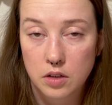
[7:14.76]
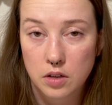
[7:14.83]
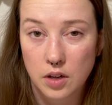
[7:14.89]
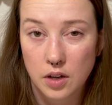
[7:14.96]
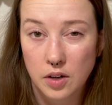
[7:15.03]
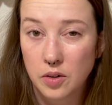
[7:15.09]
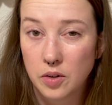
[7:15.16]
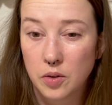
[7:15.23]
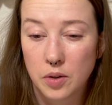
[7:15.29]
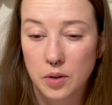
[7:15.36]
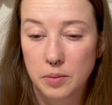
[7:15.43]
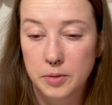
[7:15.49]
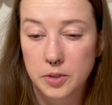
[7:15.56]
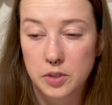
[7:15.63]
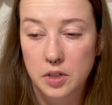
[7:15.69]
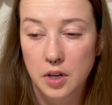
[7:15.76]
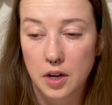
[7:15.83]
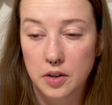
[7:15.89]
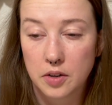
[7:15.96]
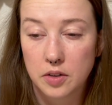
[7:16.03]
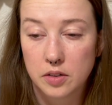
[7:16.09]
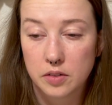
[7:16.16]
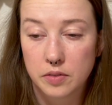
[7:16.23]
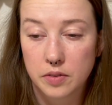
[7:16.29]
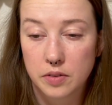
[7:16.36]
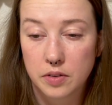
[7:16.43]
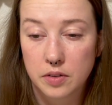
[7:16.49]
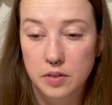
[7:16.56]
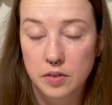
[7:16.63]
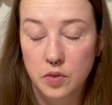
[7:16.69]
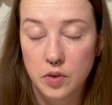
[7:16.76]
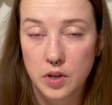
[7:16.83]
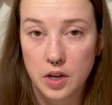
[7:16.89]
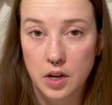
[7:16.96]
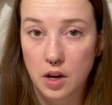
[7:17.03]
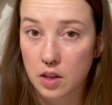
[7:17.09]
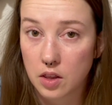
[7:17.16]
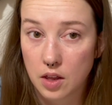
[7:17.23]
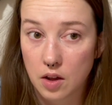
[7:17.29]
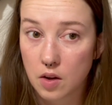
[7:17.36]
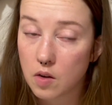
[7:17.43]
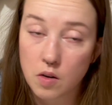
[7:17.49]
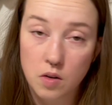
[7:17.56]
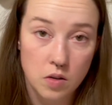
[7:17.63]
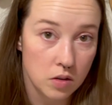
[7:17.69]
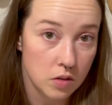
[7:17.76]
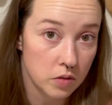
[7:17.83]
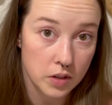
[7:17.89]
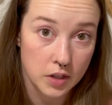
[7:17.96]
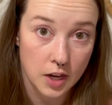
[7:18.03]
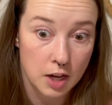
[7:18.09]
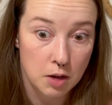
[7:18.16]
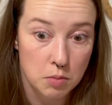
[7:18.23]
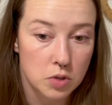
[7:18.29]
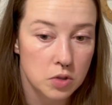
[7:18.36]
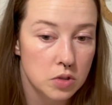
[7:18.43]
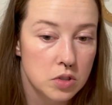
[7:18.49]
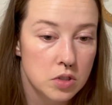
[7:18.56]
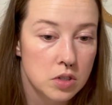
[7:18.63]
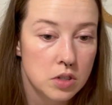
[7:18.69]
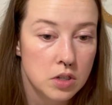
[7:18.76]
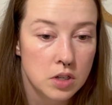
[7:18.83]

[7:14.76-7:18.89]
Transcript: I don't know, I'm just tired of knitting that all over cables.